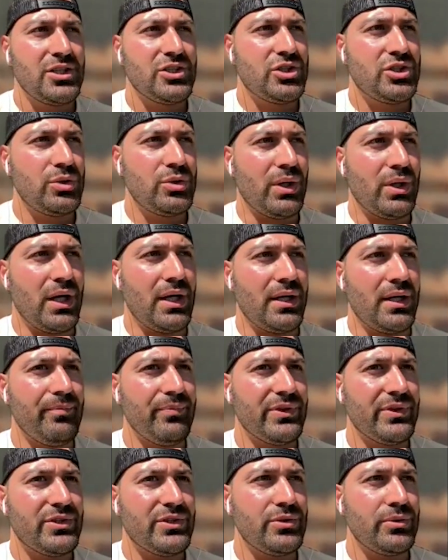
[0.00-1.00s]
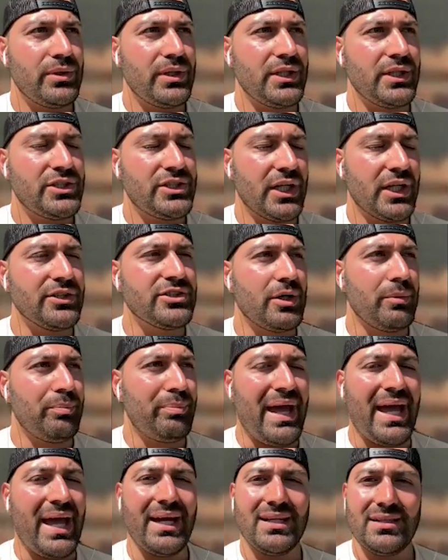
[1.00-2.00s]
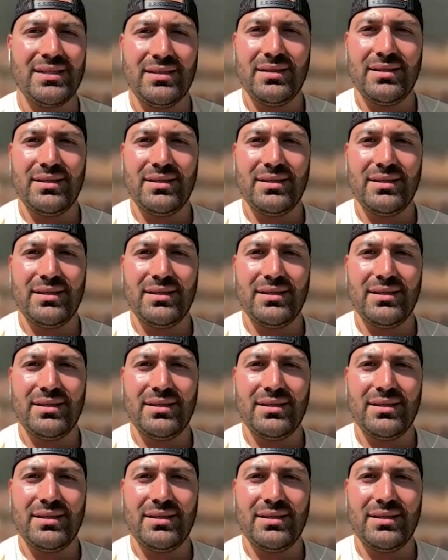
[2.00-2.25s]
to a shelter bank,